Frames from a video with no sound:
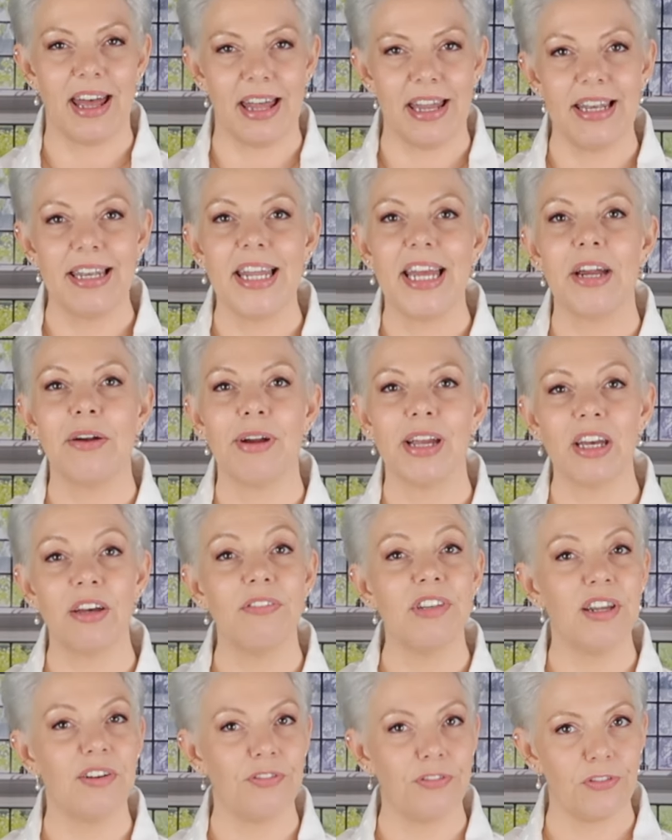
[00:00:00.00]
layering
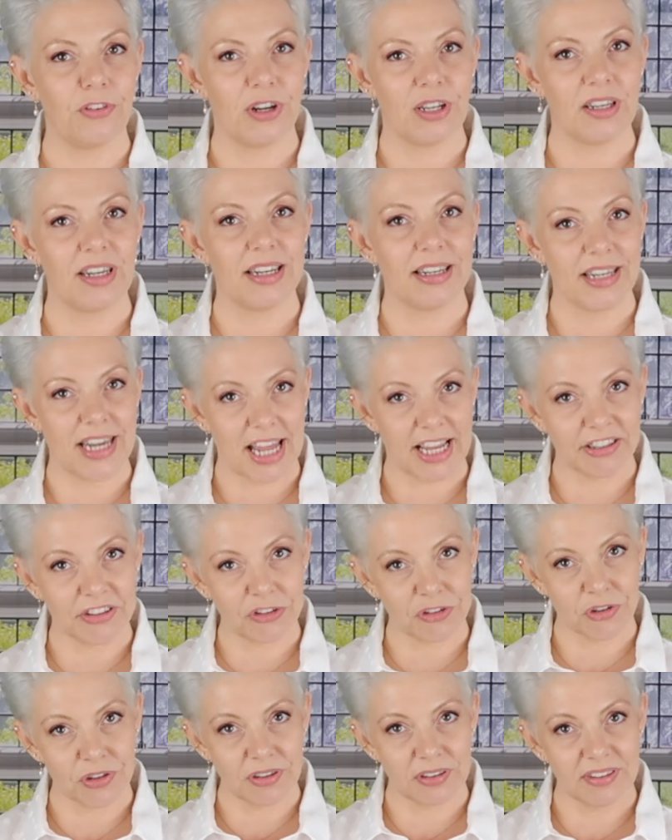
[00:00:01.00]
of different
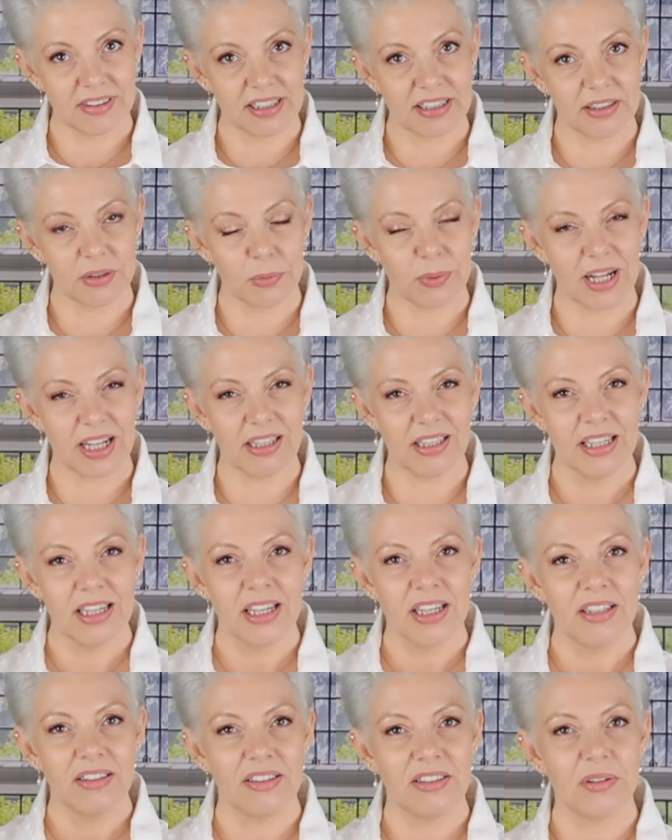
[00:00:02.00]
textures as well,
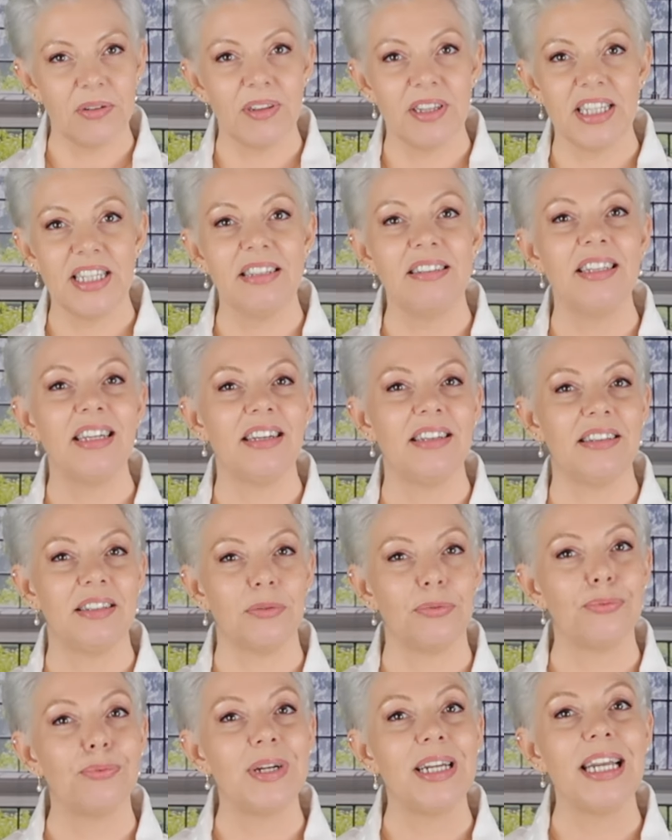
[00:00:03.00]
so this is
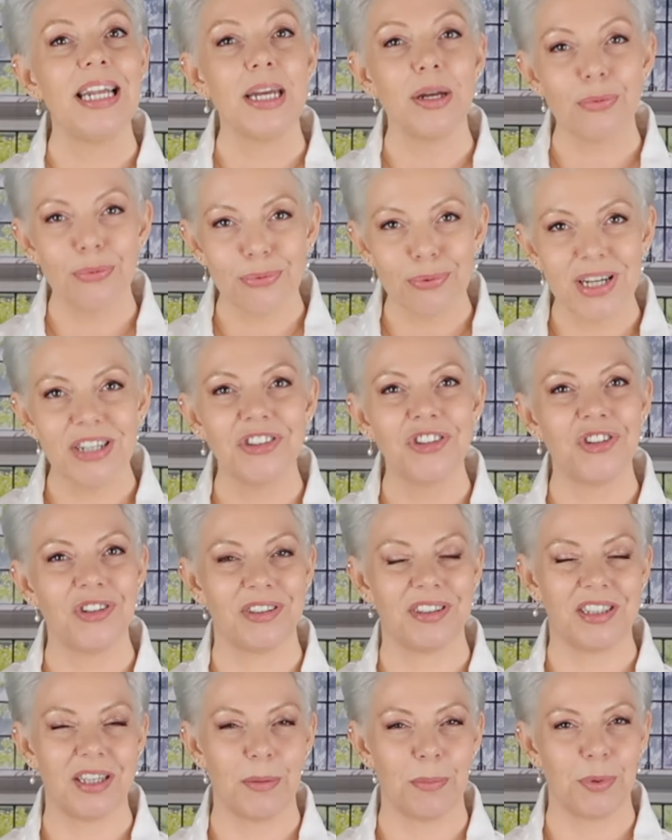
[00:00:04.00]
a really rich
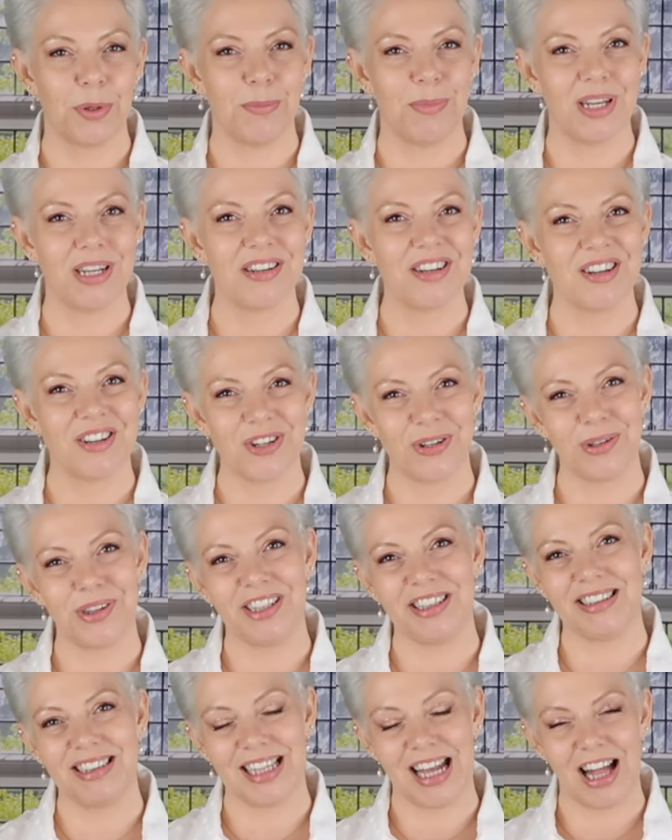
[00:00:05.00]
supplement to
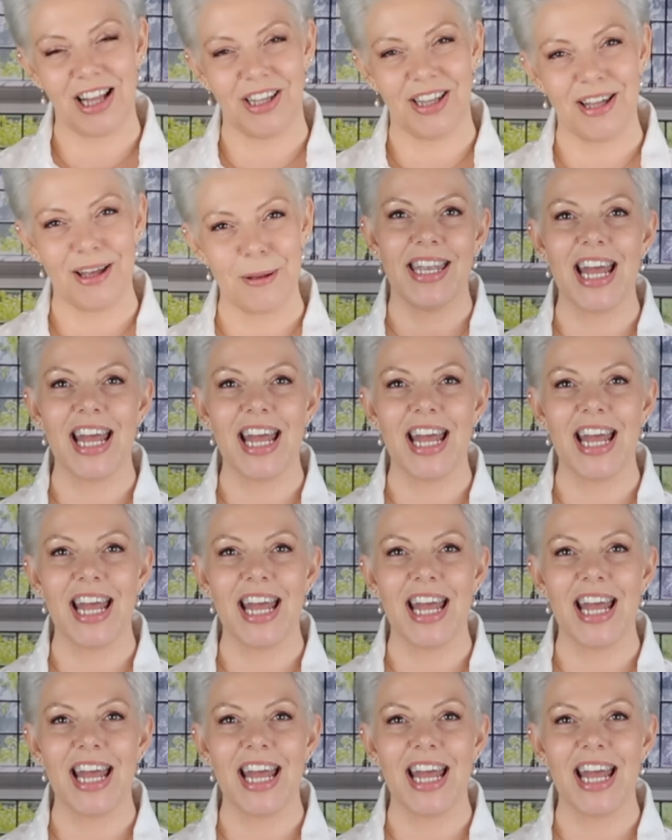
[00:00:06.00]
the style.